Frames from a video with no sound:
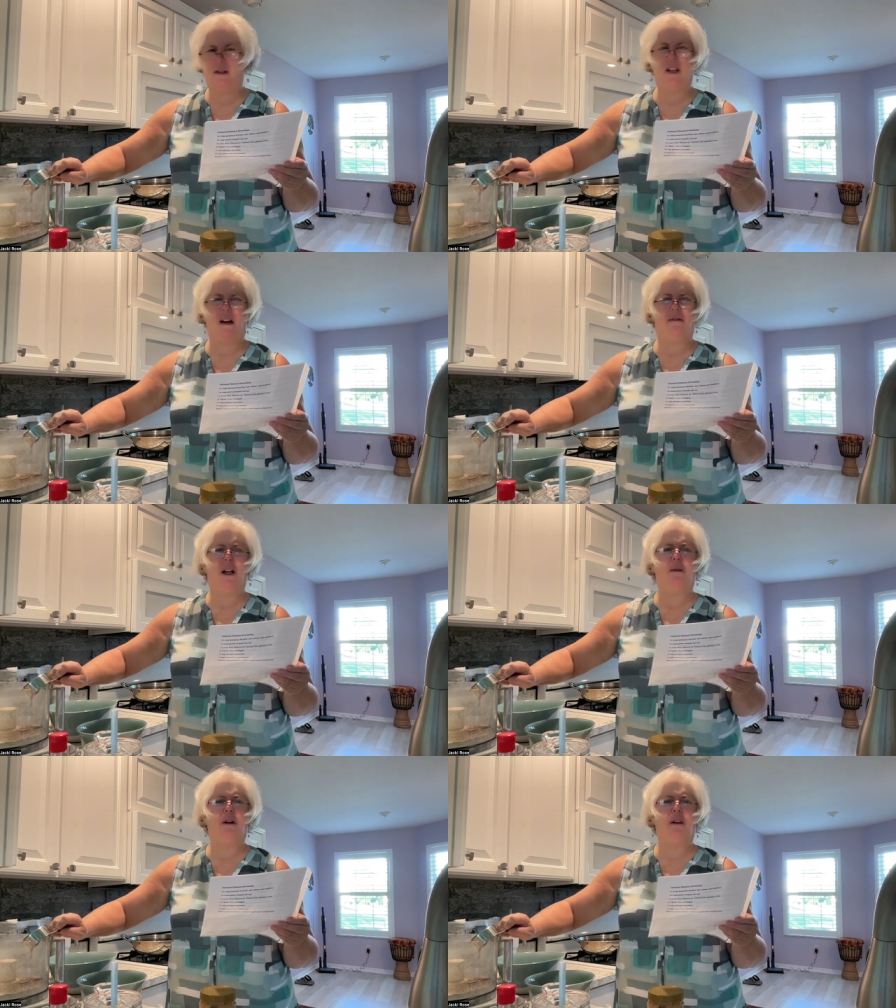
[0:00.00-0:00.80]

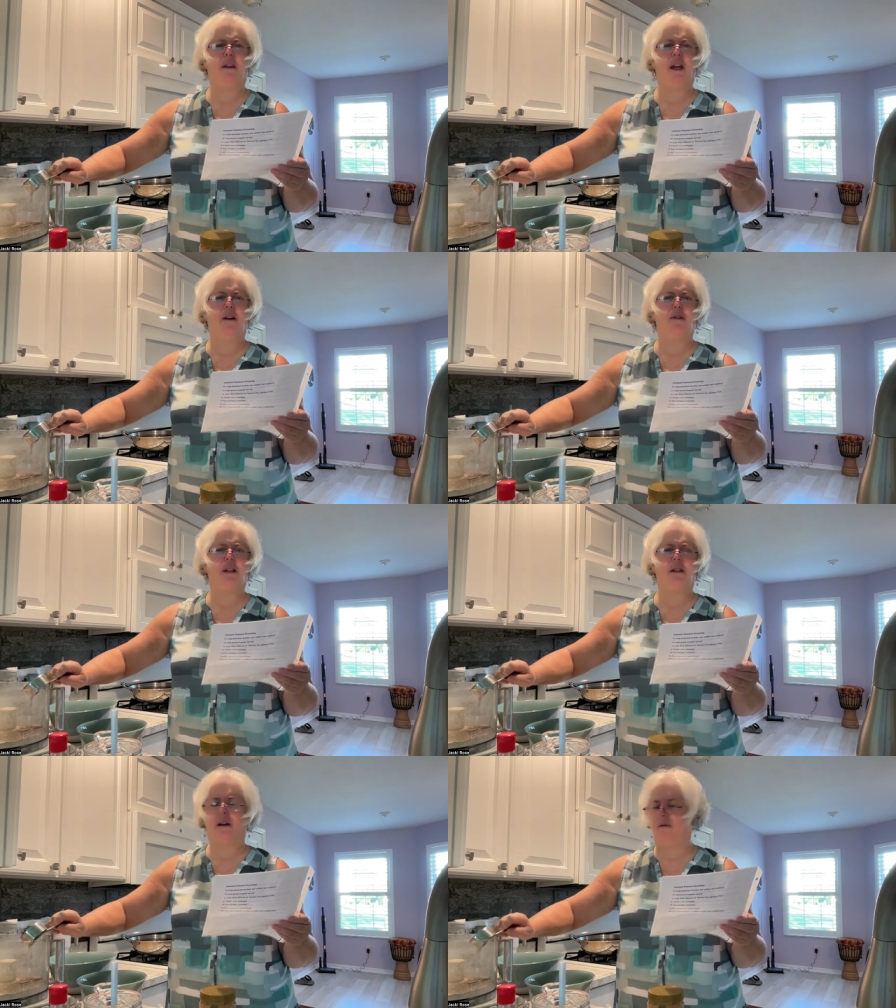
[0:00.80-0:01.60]
safflower a thing or
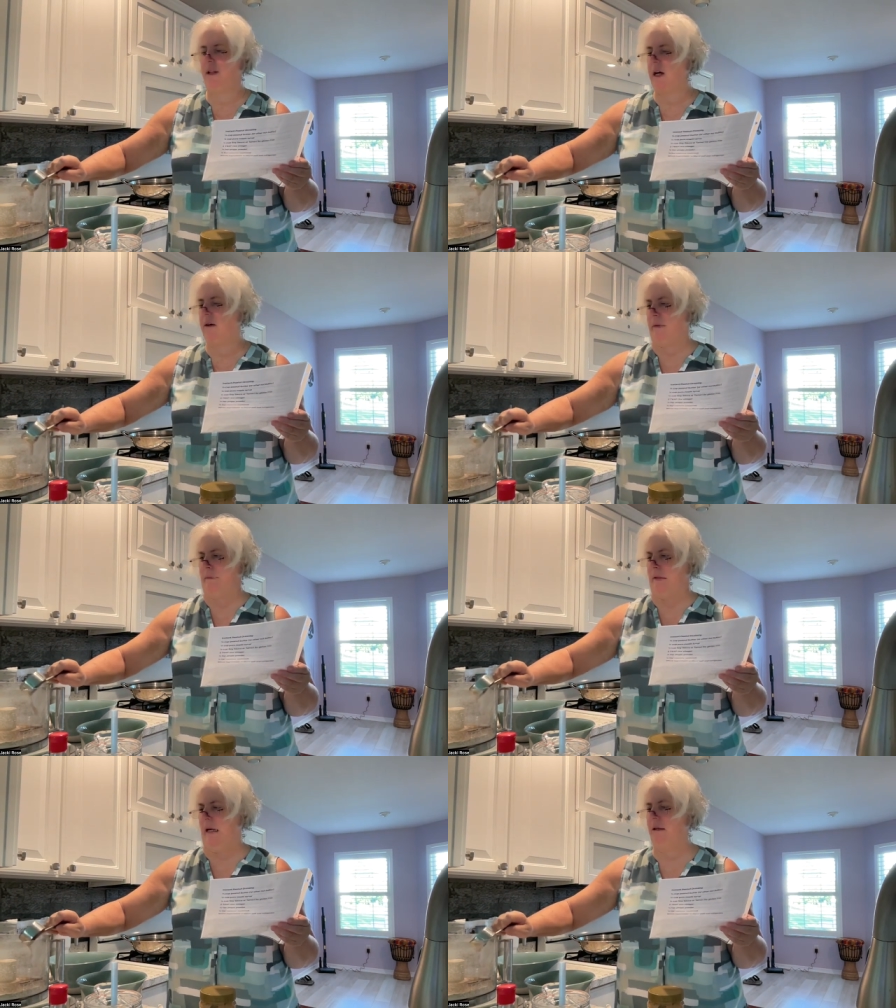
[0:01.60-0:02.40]
is it sunflower?
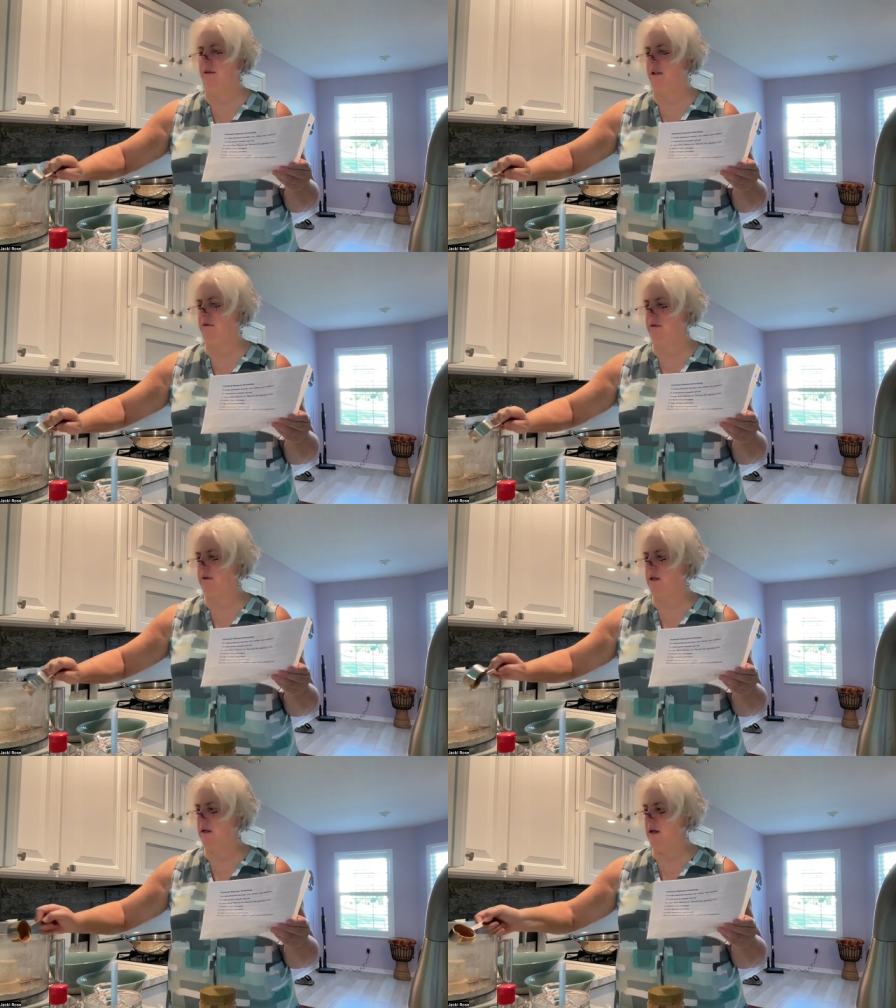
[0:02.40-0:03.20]
I don't know.
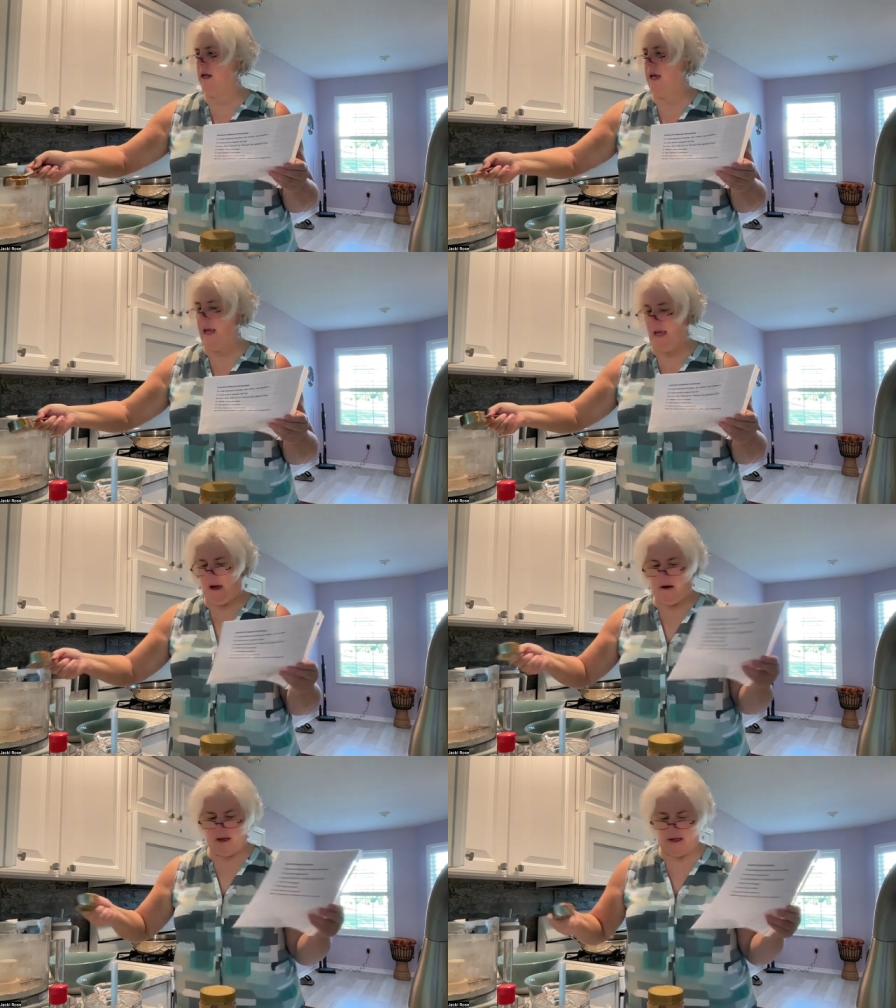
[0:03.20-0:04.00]

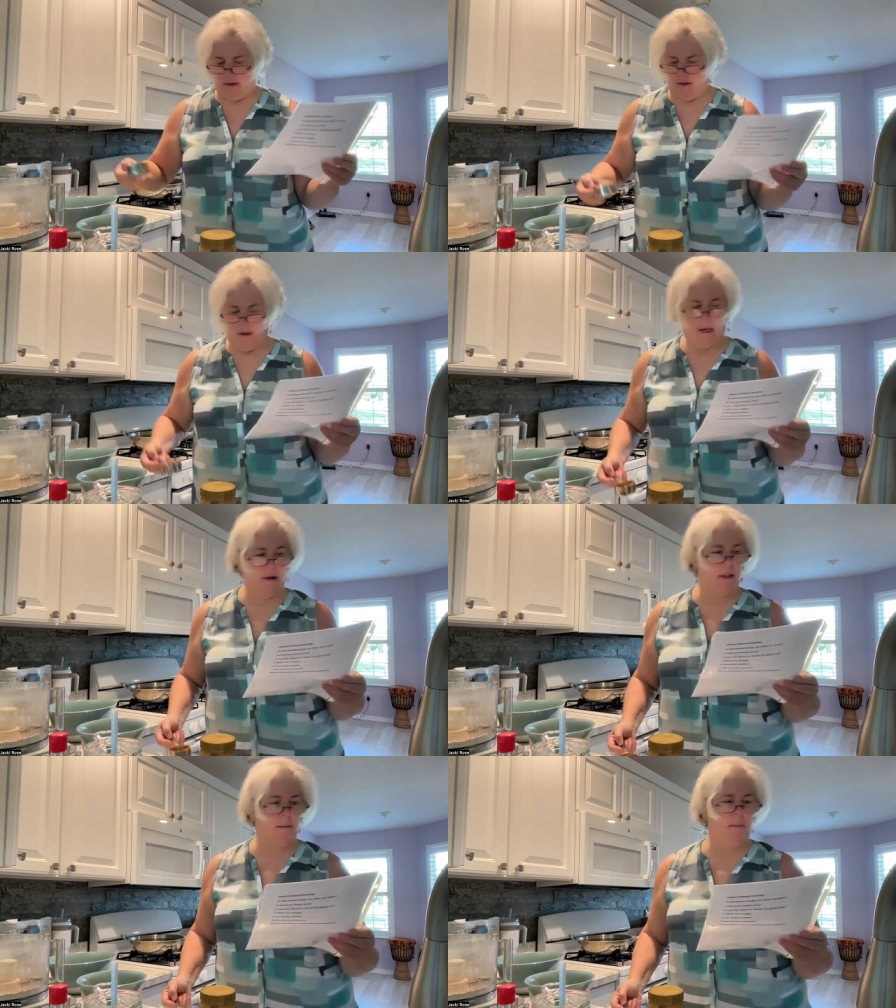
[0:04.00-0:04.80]
Okay, so
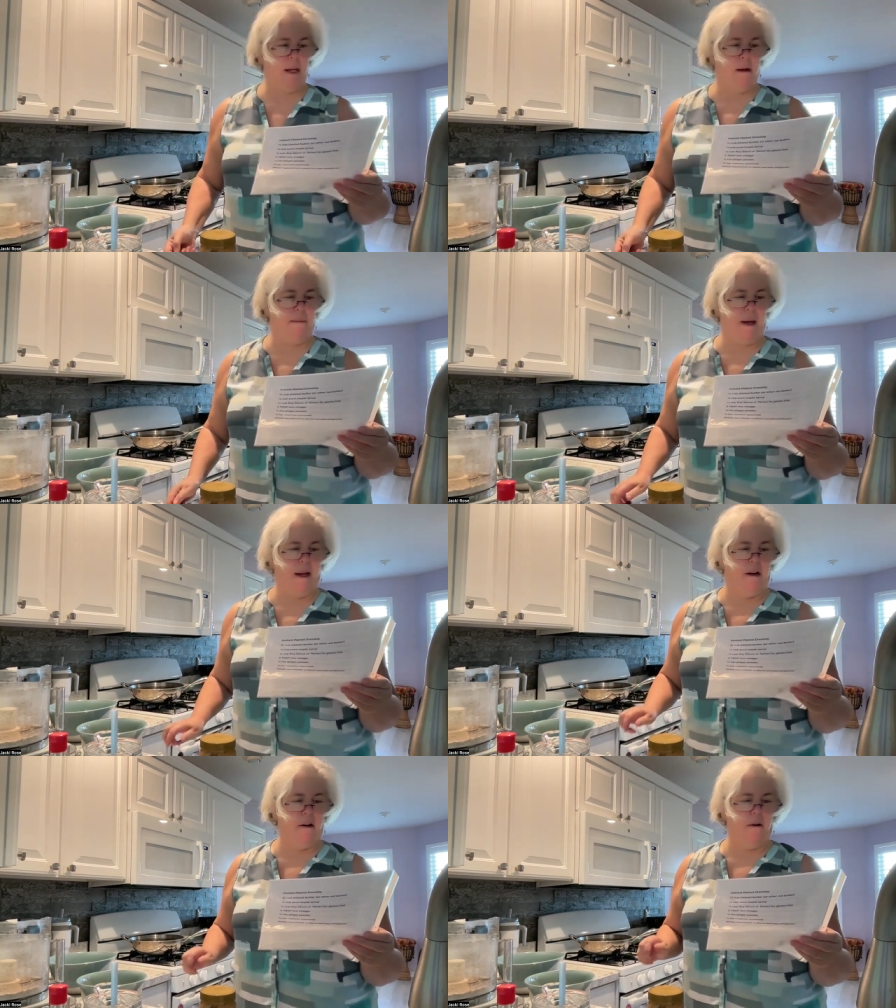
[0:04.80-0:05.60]
there's some peanut
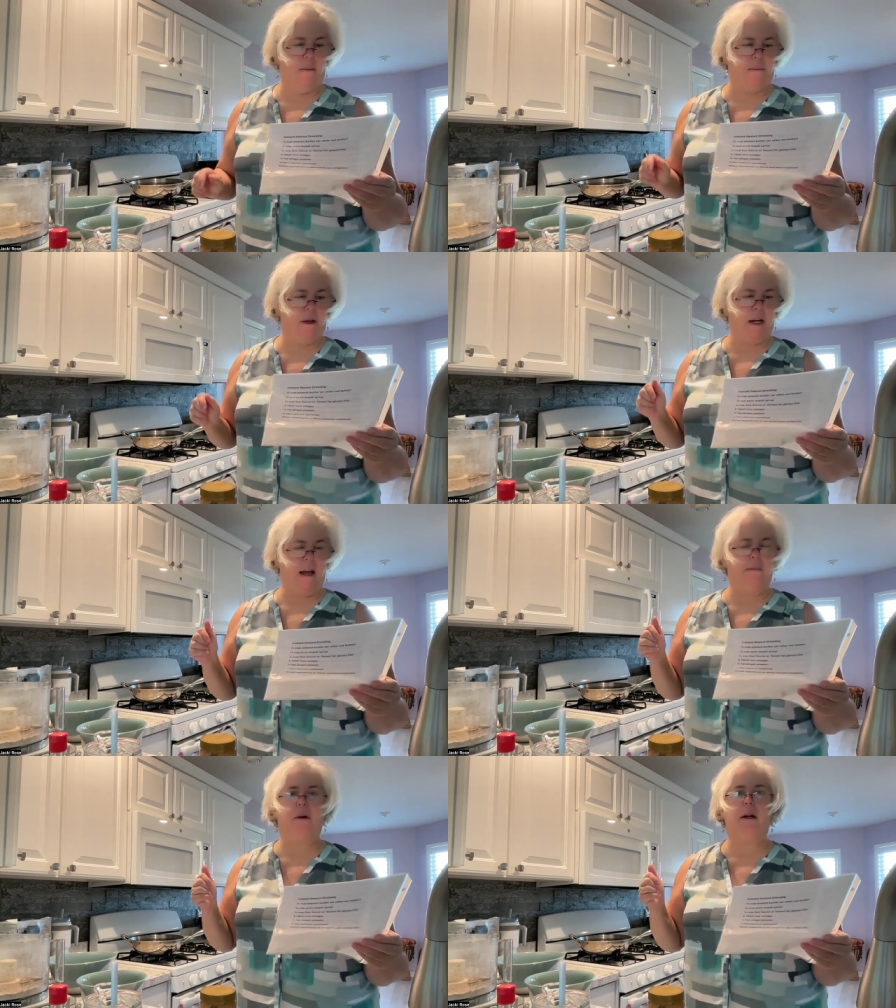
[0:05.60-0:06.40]
butter.
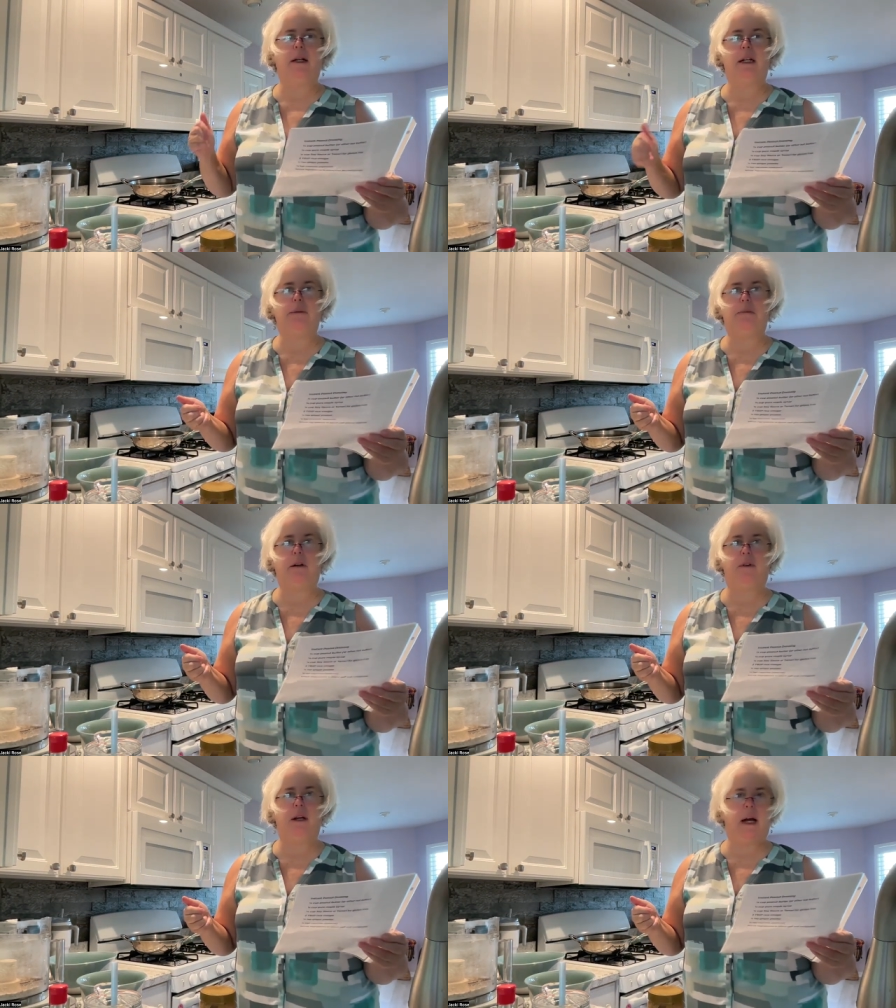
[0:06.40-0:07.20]
I put in a
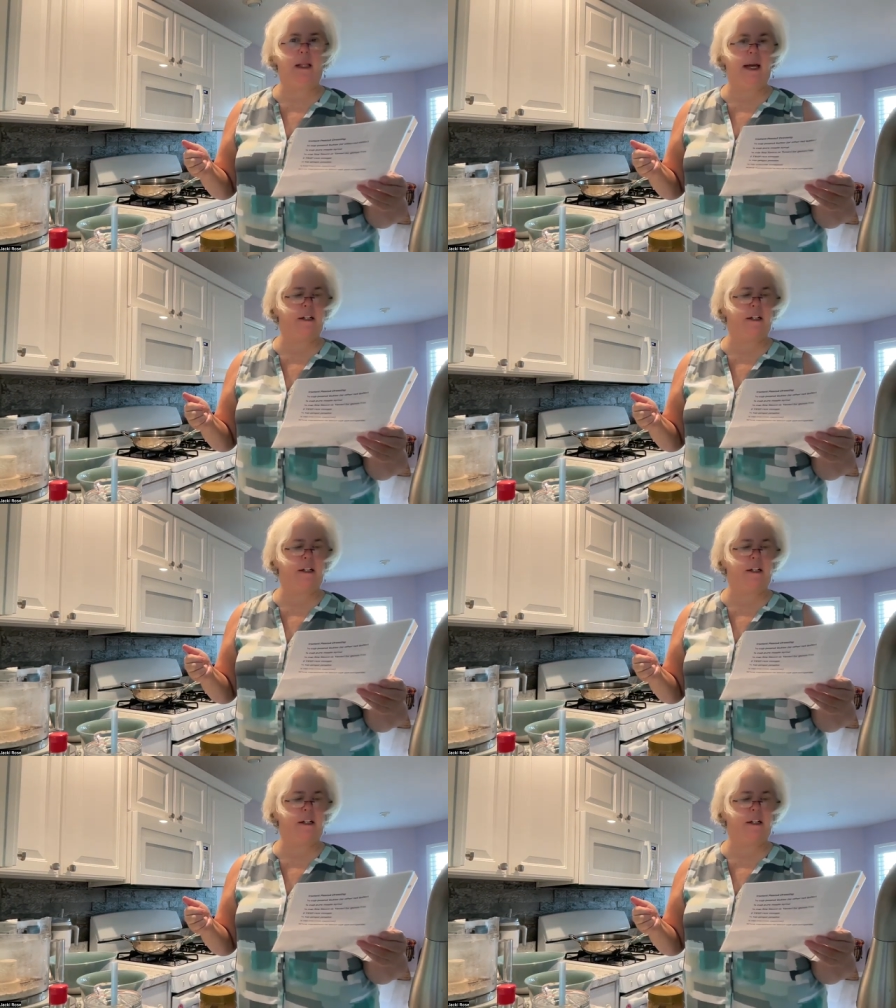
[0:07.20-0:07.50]
teaspoon of vanilla